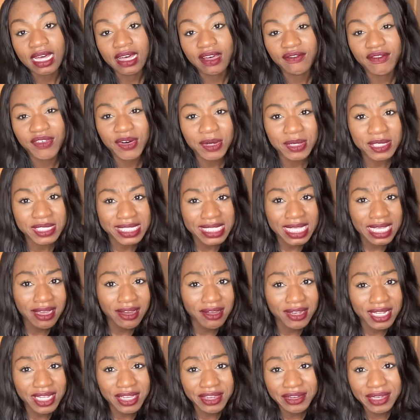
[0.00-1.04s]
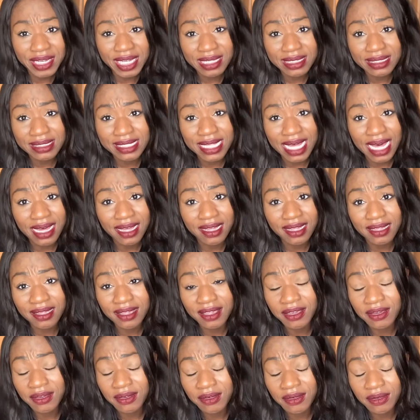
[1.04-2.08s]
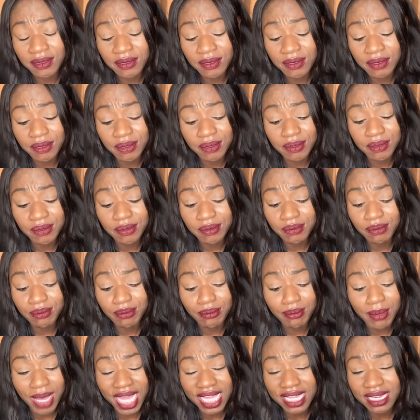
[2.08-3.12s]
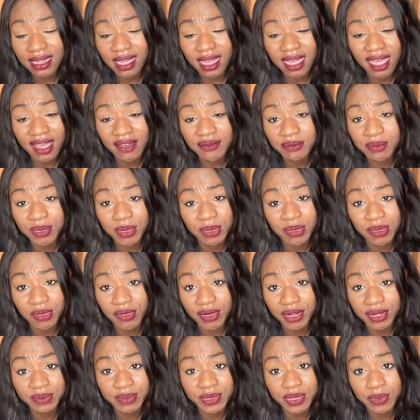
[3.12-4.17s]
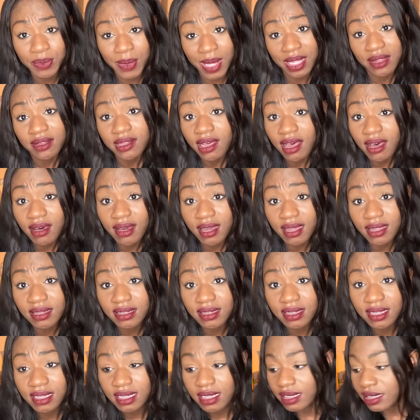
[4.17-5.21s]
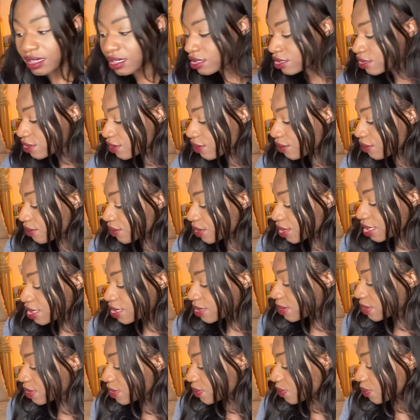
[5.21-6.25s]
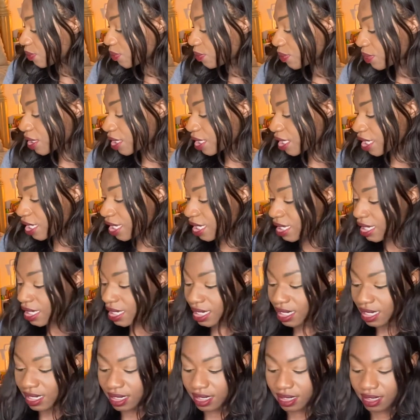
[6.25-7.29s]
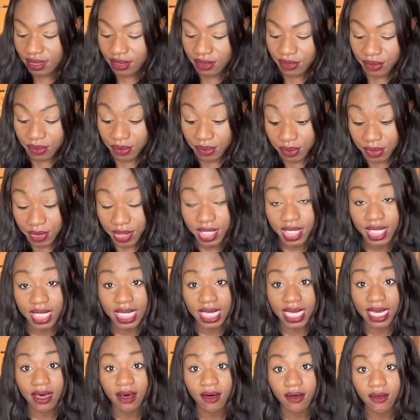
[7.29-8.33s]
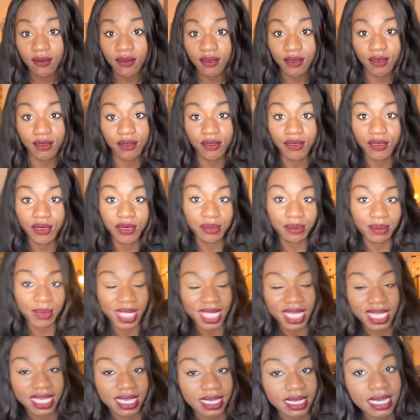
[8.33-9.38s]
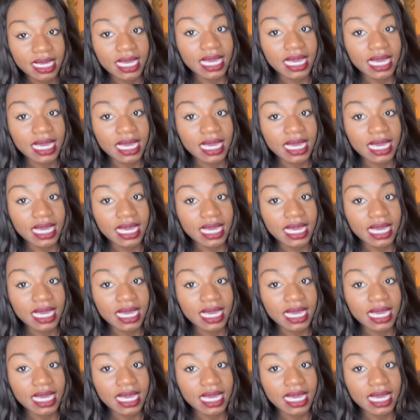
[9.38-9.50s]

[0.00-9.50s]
focusing on areas that you might not have performed well on. So this was really, really helpful for me.